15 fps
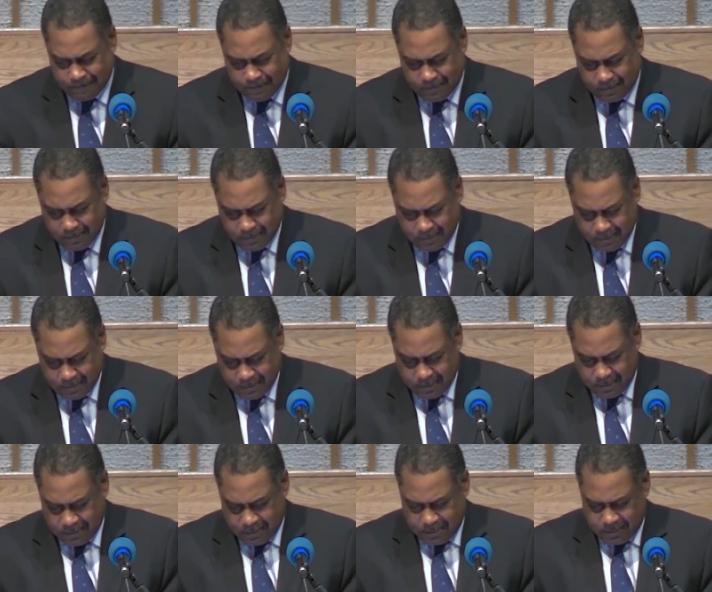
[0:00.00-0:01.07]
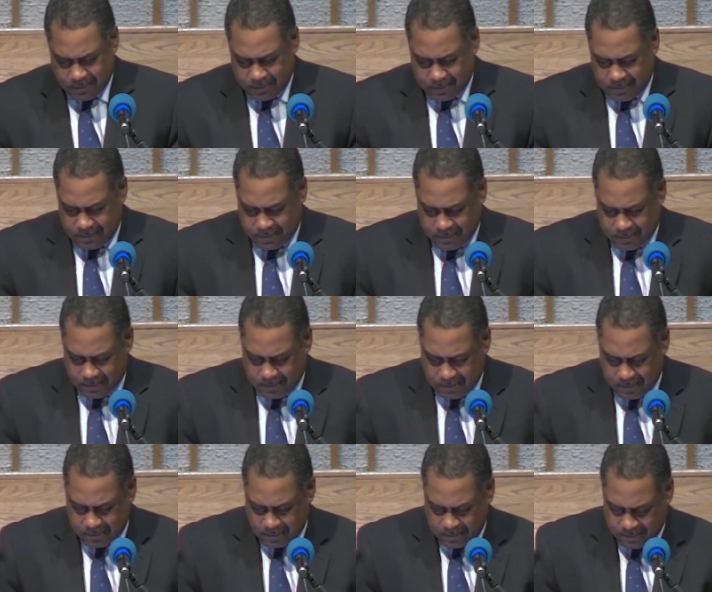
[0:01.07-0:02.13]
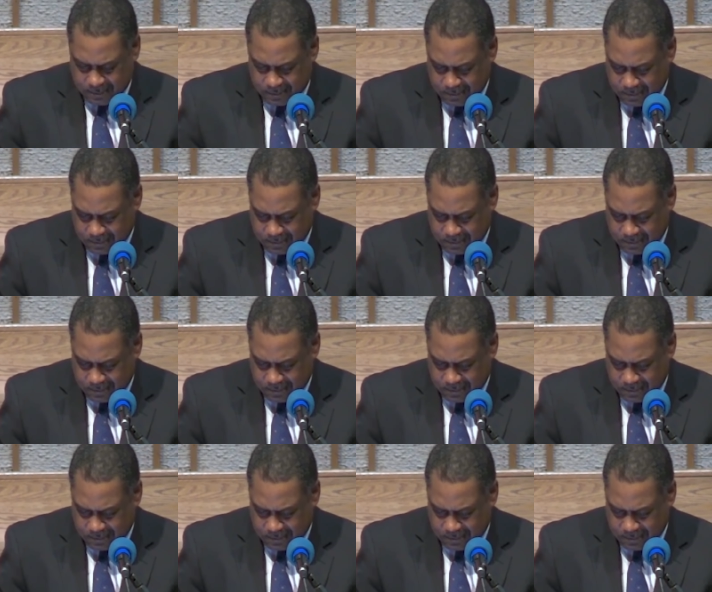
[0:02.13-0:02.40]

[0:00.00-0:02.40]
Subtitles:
(silence)